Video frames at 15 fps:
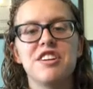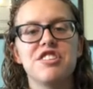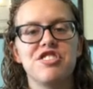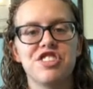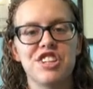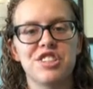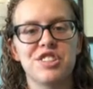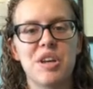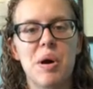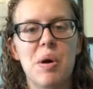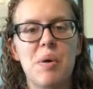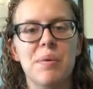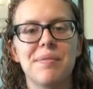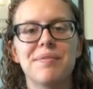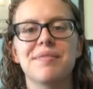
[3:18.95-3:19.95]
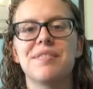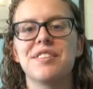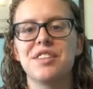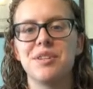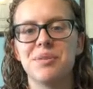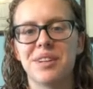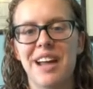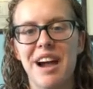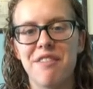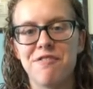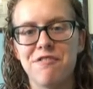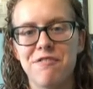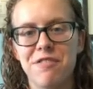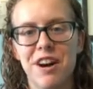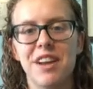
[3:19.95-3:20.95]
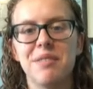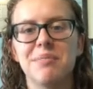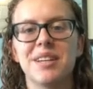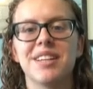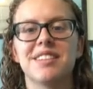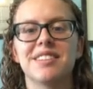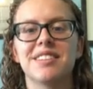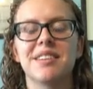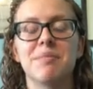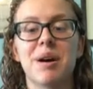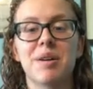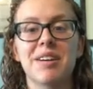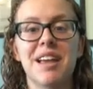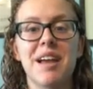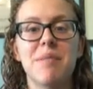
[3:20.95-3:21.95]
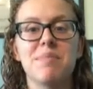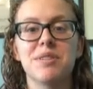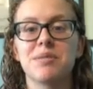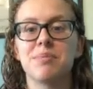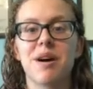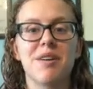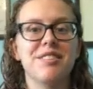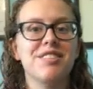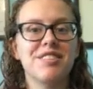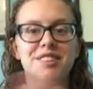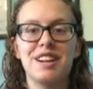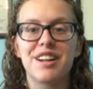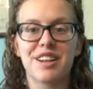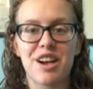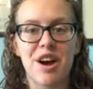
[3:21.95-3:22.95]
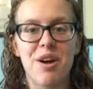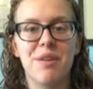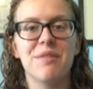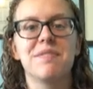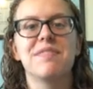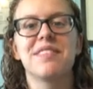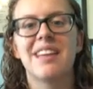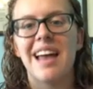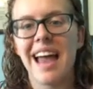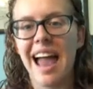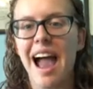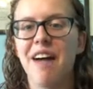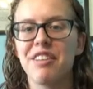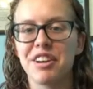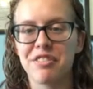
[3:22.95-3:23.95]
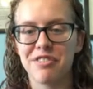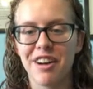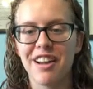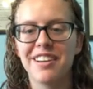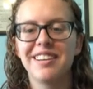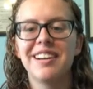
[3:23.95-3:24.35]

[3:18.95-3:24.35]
just so you can have fun, because about camp is about letting go, having fun.